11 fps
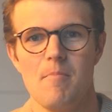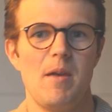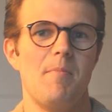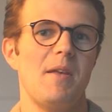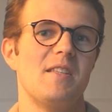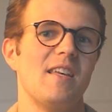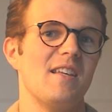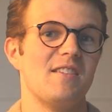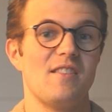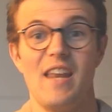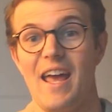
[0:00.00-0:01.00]
BPT
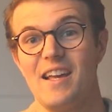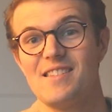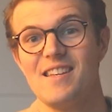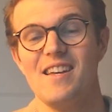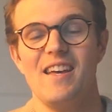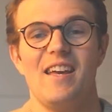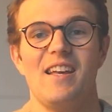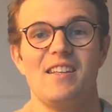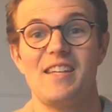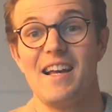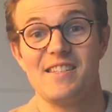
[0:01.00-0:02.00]
is the next
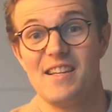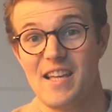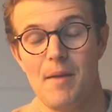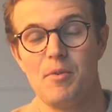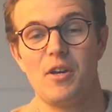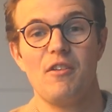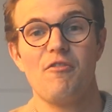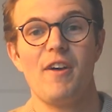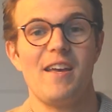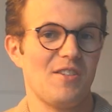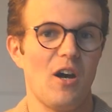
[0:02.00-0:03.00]
tax exam you're going to
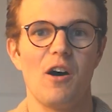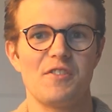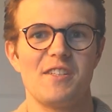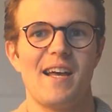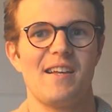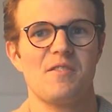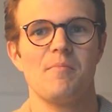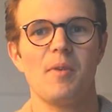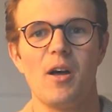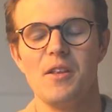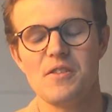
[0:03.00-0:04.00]
face after tax
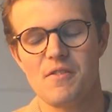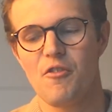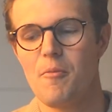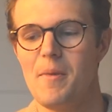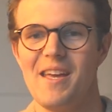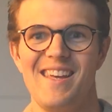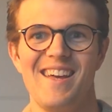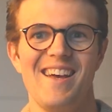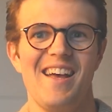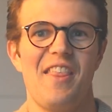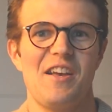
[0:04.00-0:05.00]
compliance, and for me,
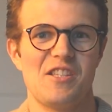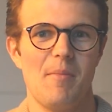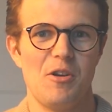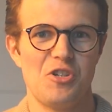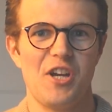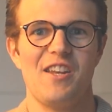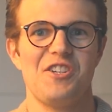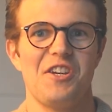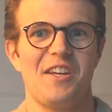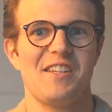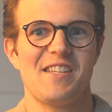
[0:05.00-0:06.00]
that's the most
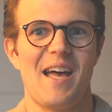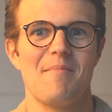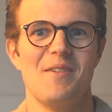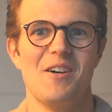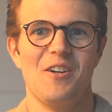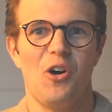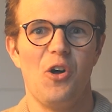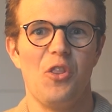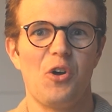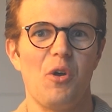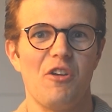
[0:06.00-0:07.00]
challenging exam
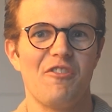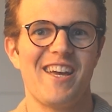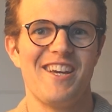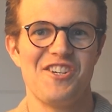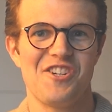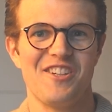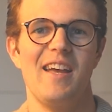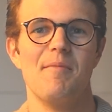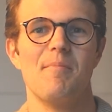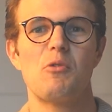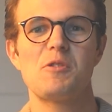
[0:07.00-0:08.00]
on the qualification.
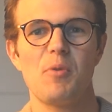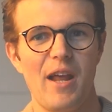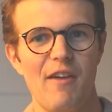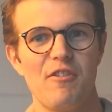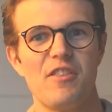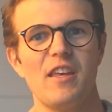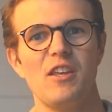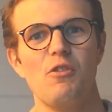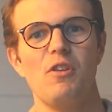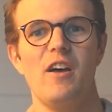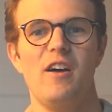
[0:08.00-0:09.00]
It builds upon everything
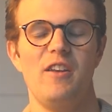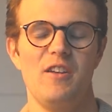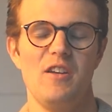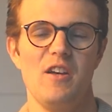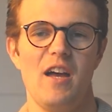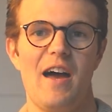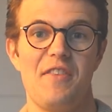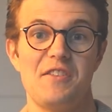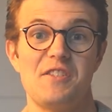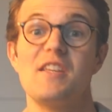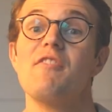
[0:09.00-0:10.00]
you learn at the
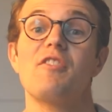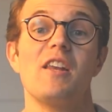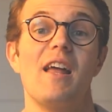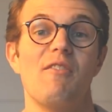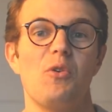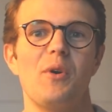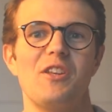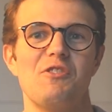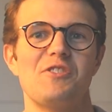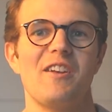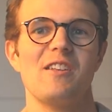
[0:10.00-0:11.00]
certificate level when
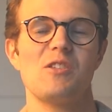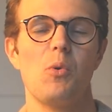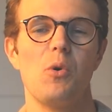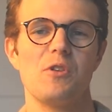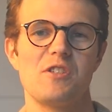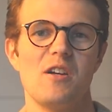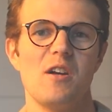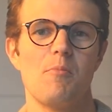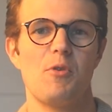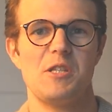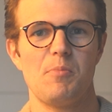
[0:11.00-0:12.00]
you study towards
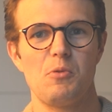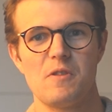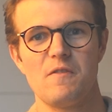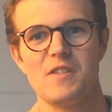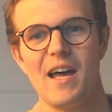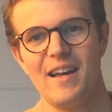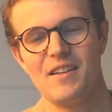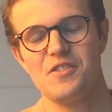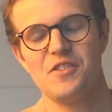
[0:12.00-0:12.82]
principles of tax.